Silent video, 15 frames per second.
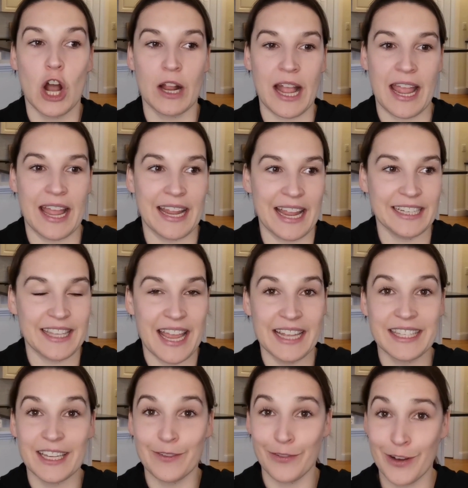Okay, I guess
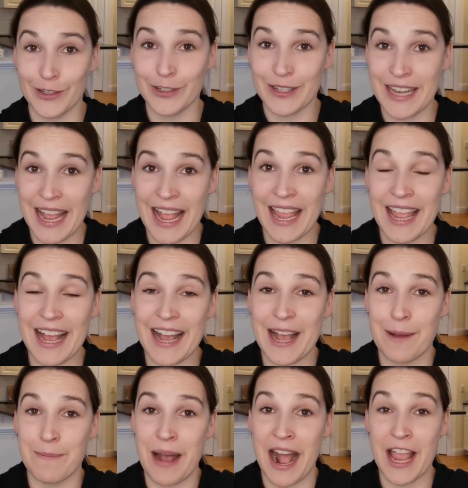that's it for today.
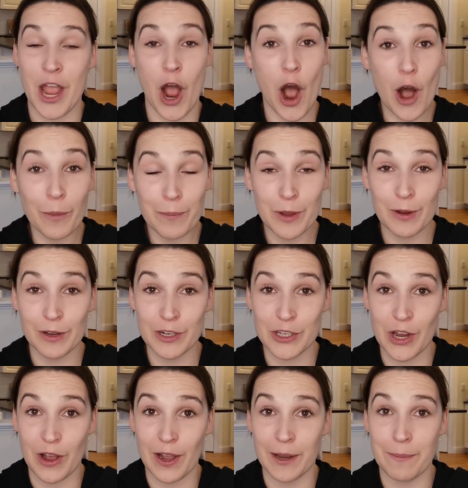I hope you
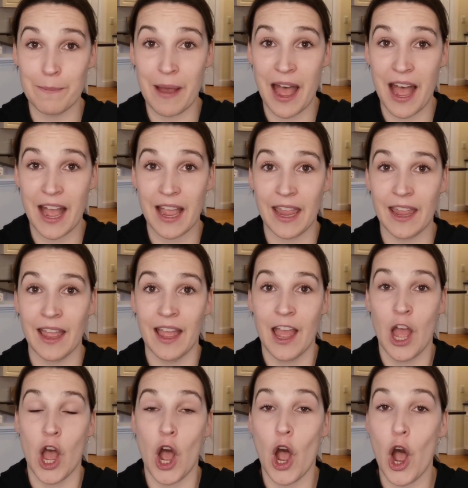enjoyed my
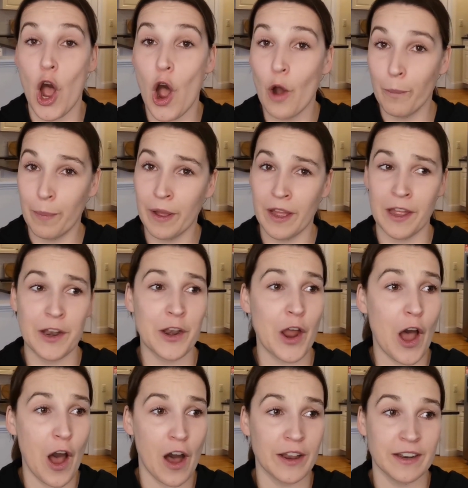open,
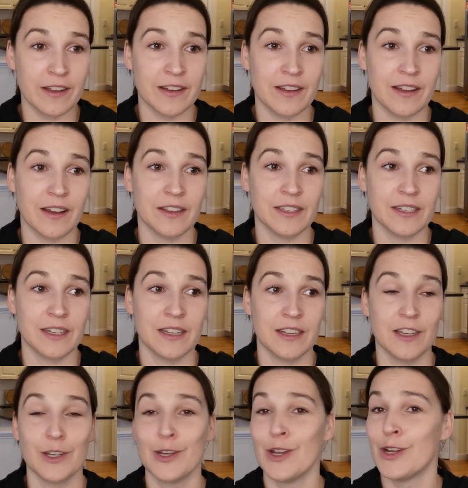honest,
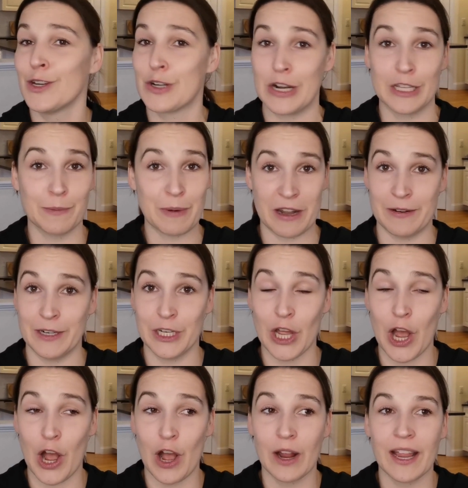transparent
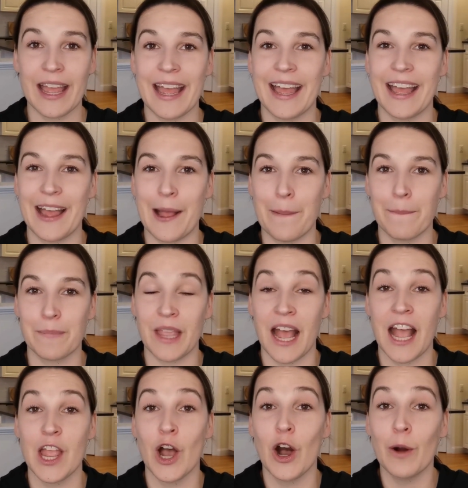talk.
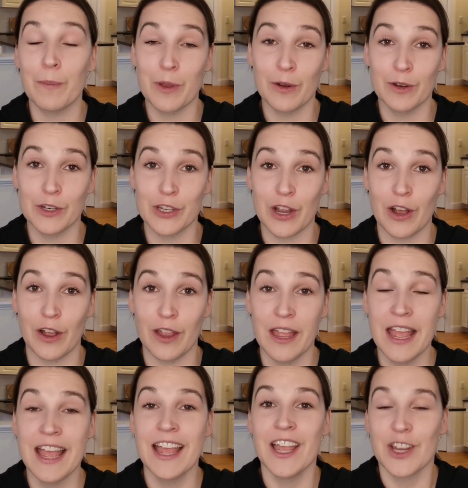I hope you enjoy
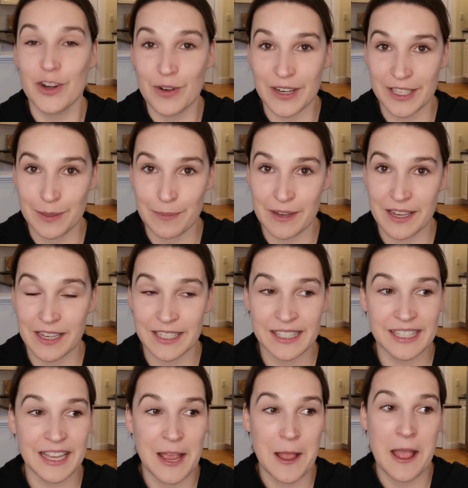
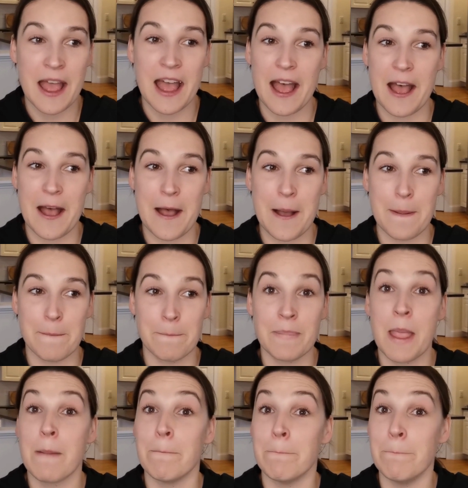Christmas.
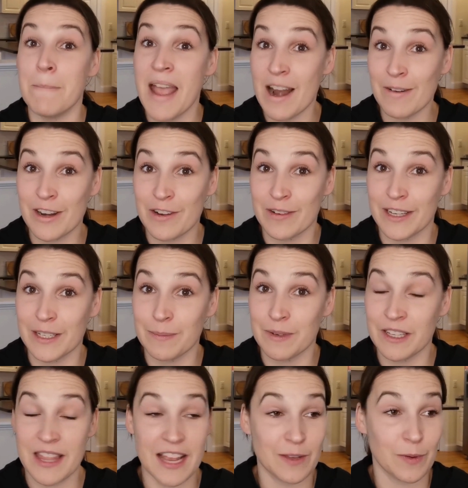Merry
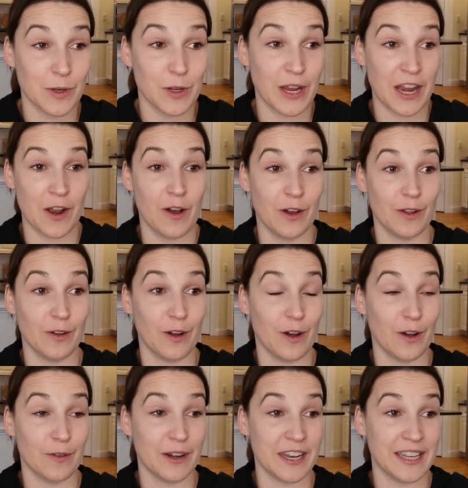Christmas, that's what you can
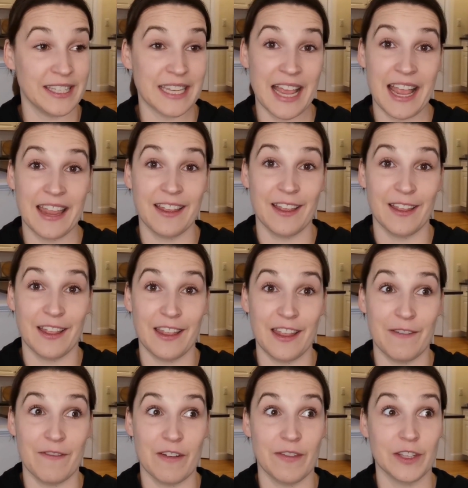already say,
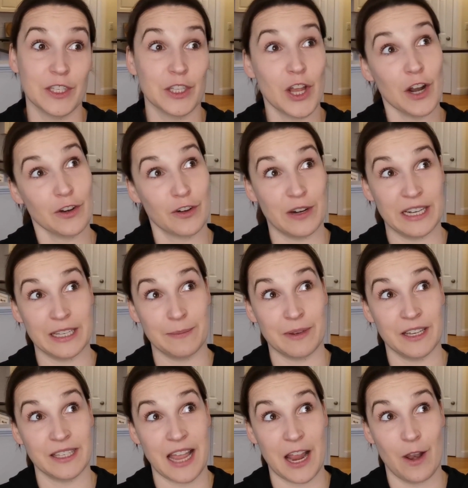even if it's not
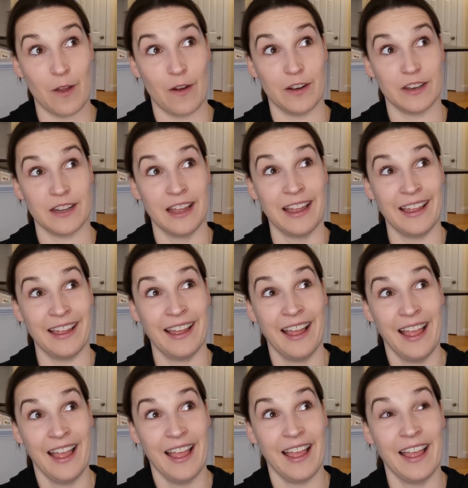Christmas. I learned
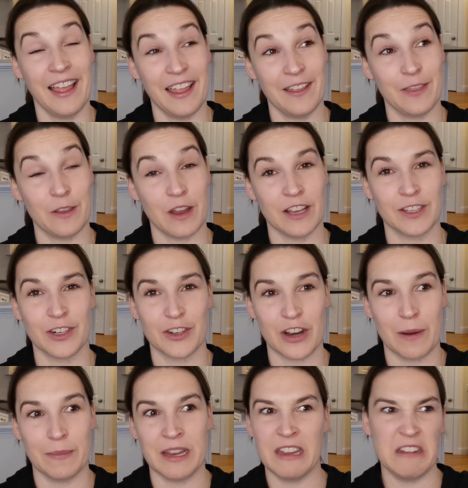in the US and
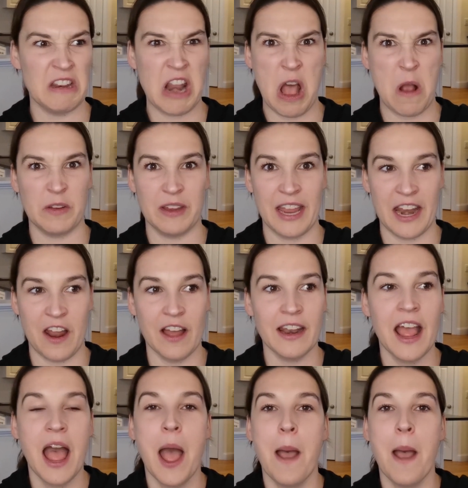Germany, no, you cannot.